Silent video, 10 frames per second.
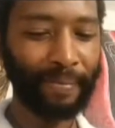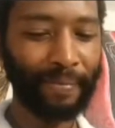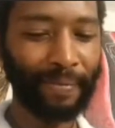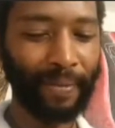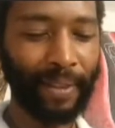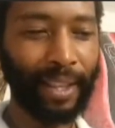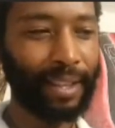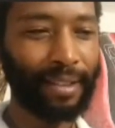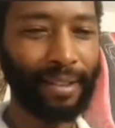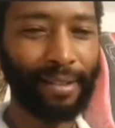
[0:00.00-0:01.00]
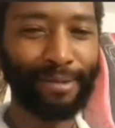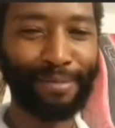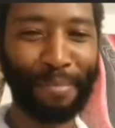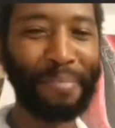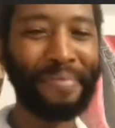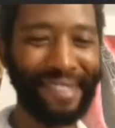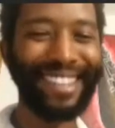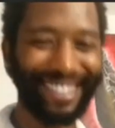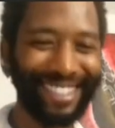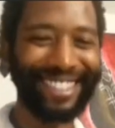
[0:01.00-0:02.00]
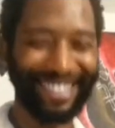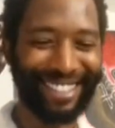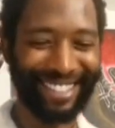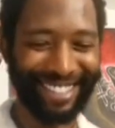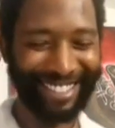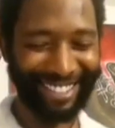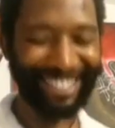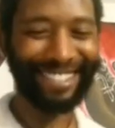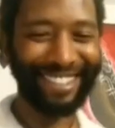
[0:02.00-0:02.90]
Them pots, I used to like them competitions, you know what I'm saying?